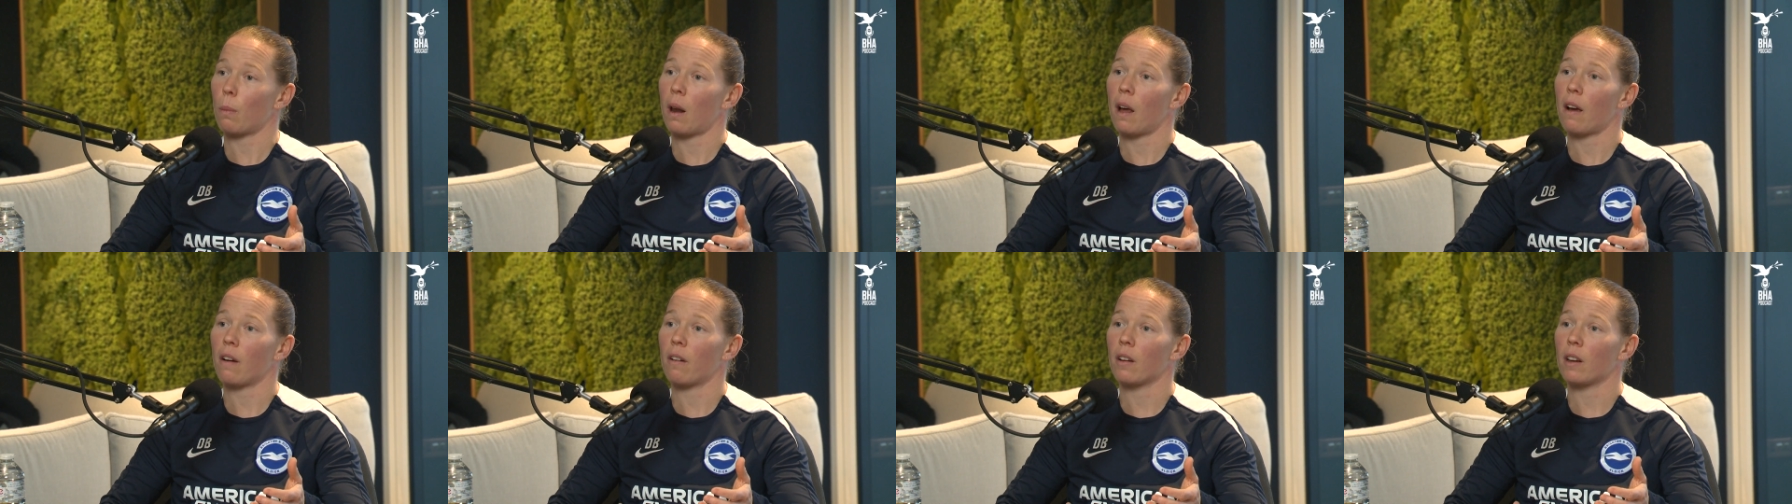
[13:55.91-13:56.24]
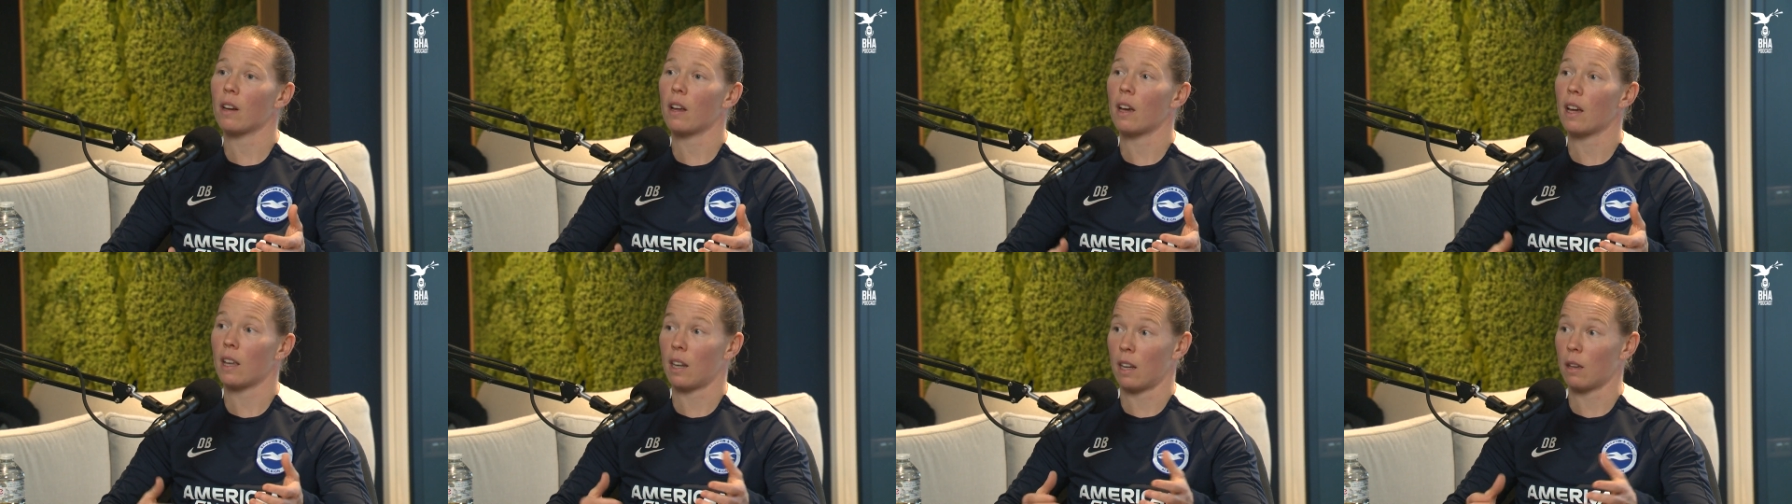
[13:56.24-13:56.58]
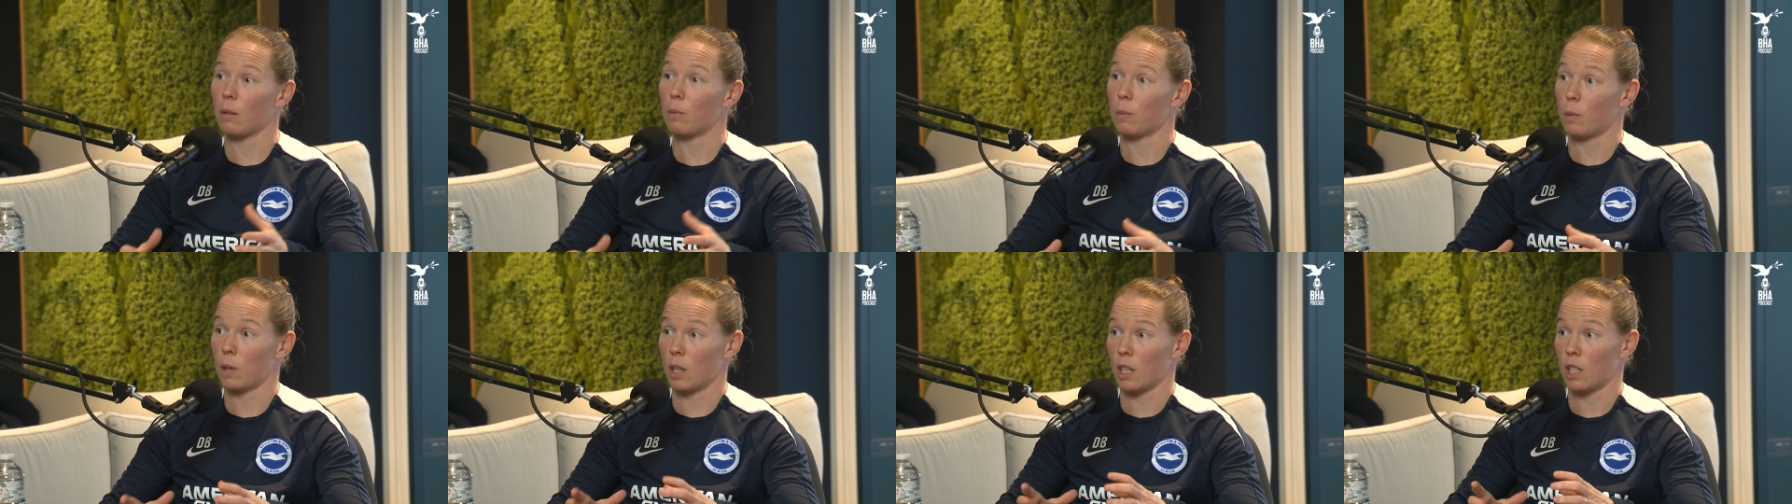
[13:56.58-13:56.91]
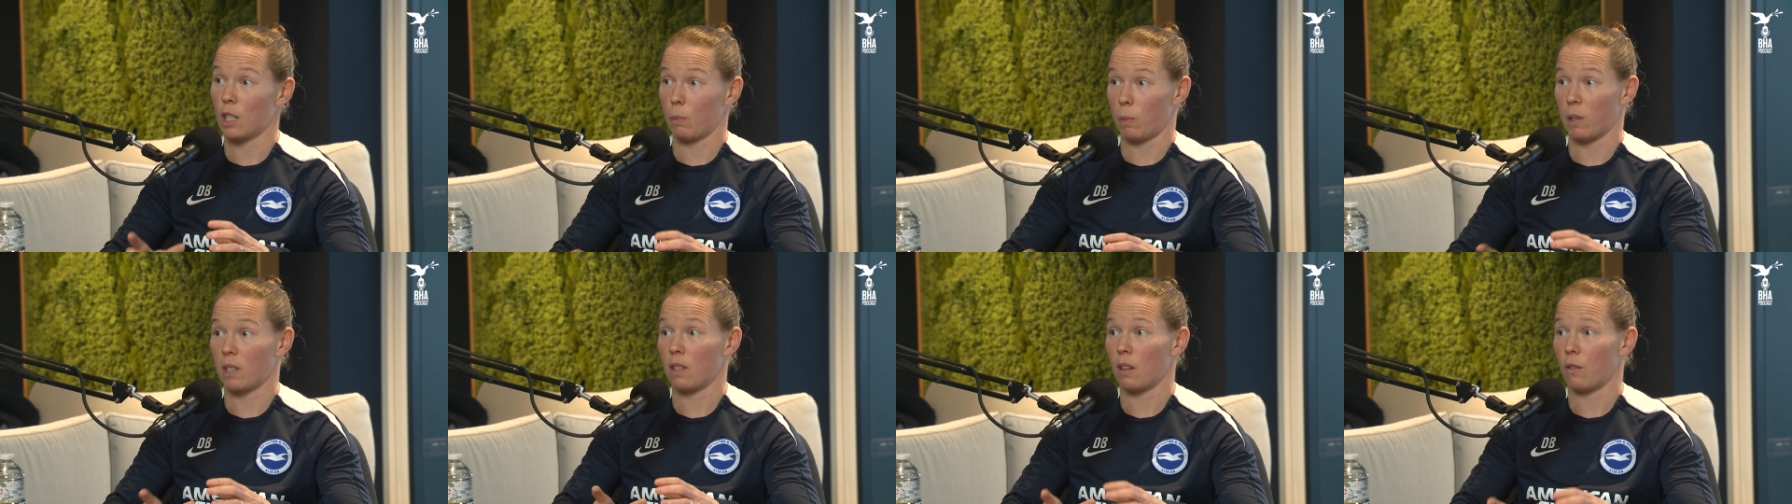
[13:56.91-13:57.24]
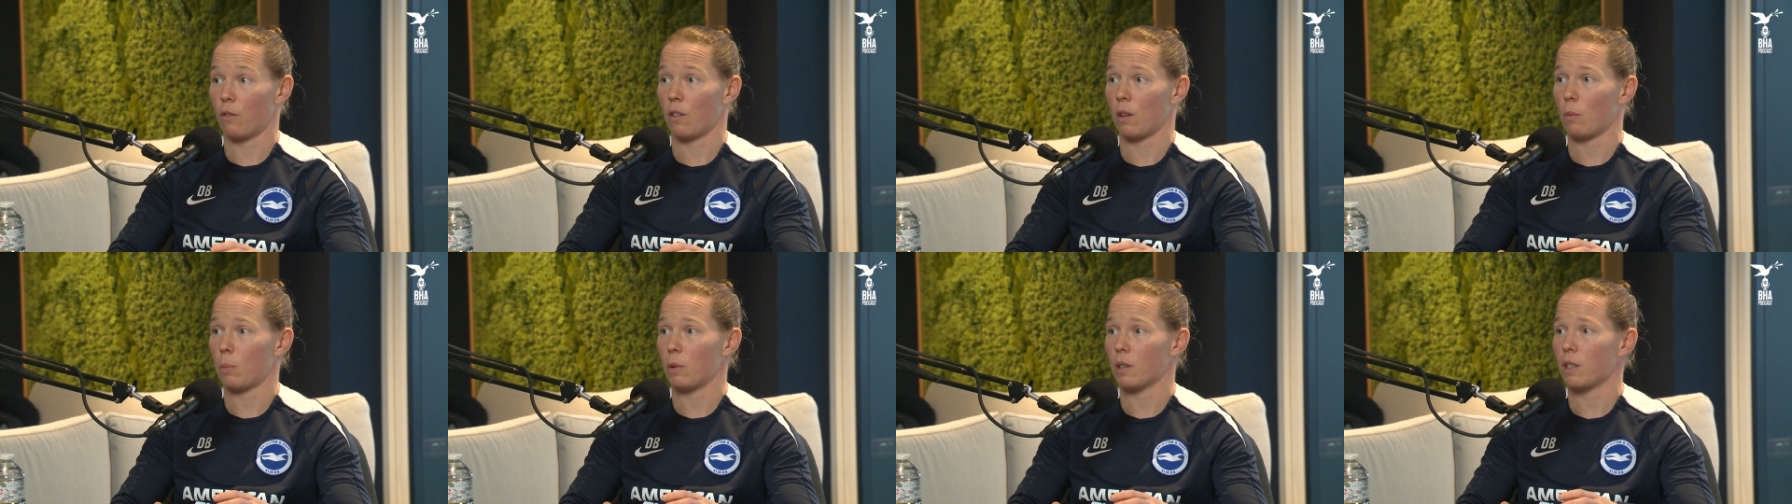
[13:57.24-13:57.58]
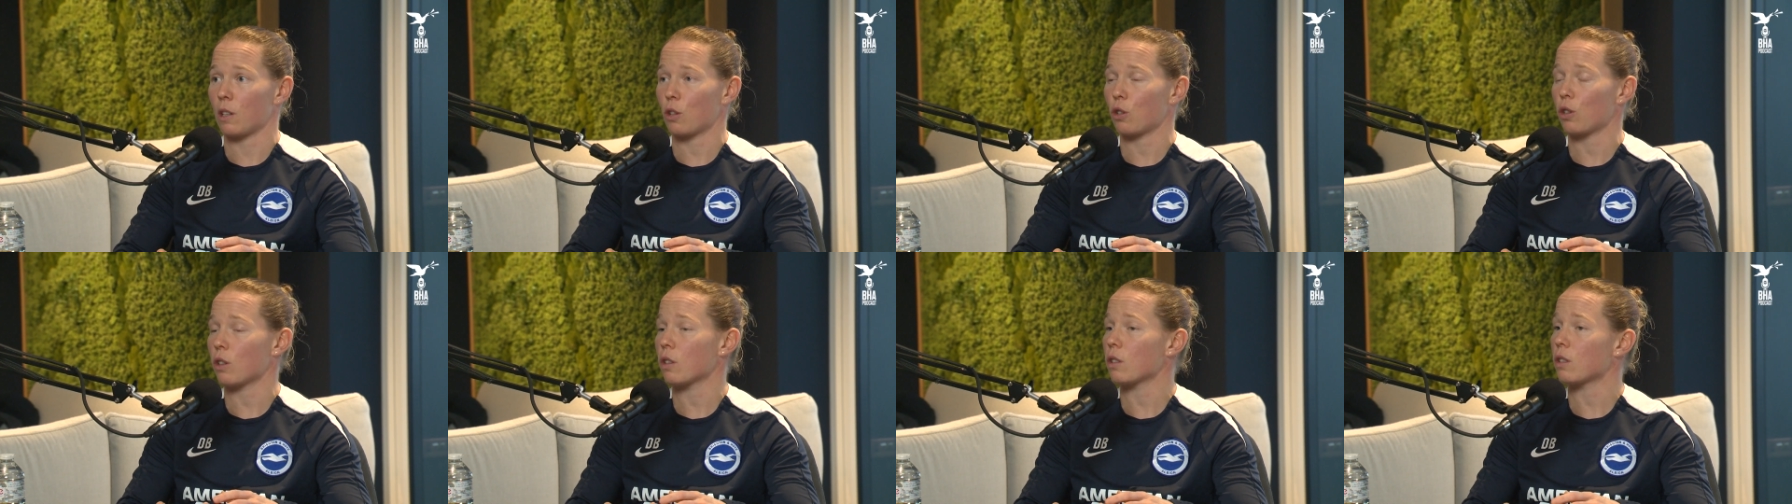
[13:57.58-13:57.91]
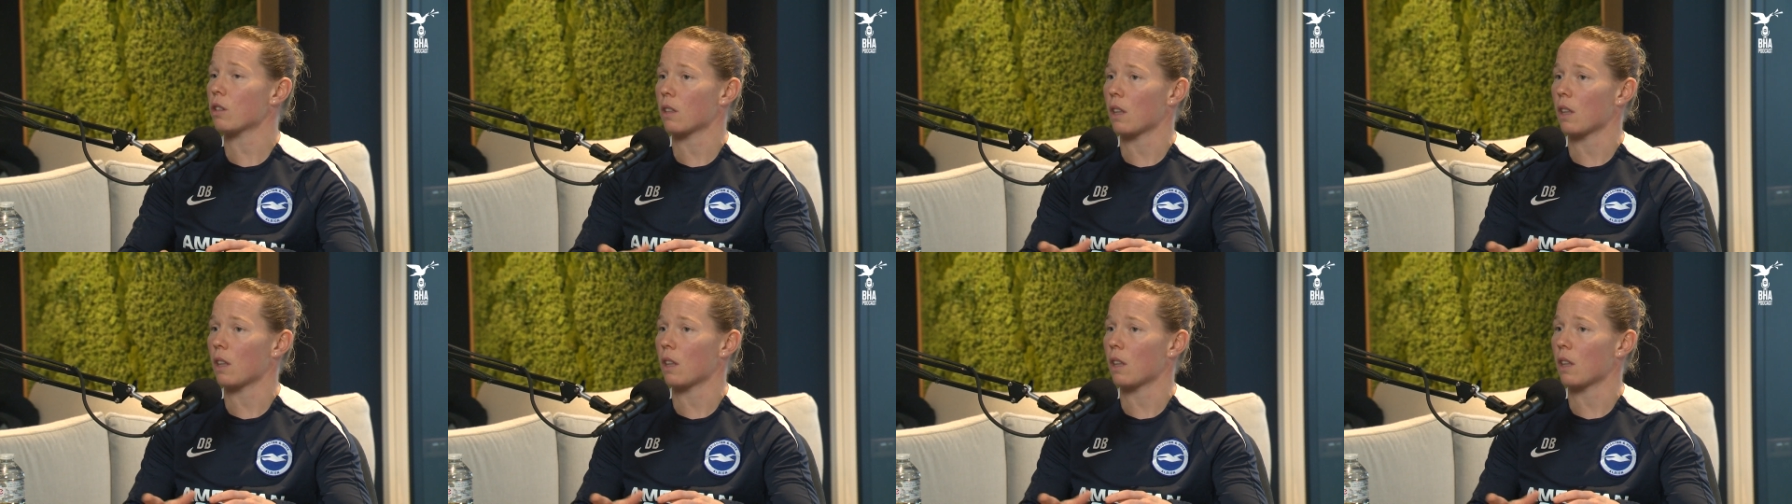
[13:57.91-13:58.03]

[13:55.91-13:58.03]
player in a specific position,